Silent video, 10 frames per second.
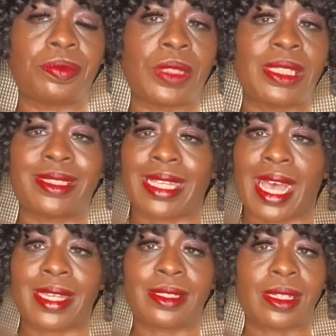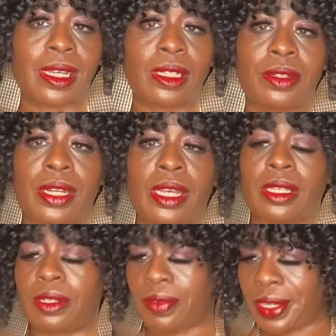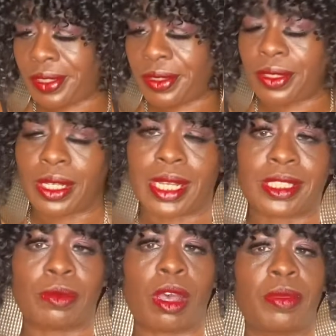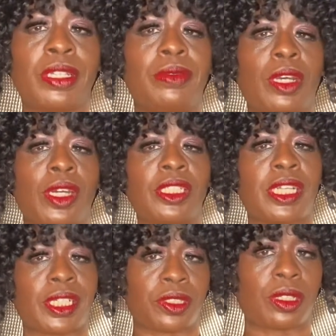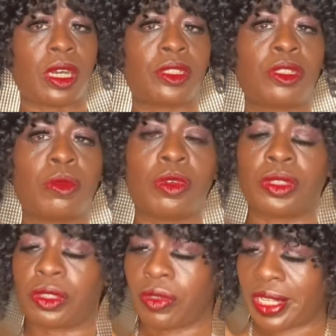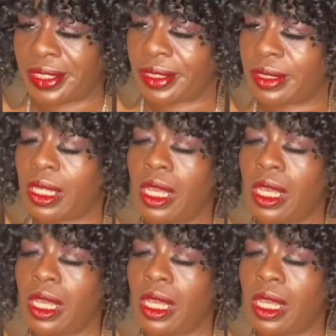size and color, and I'll get it right to you. I got small, medium, large, and extra large. No more 2Xs.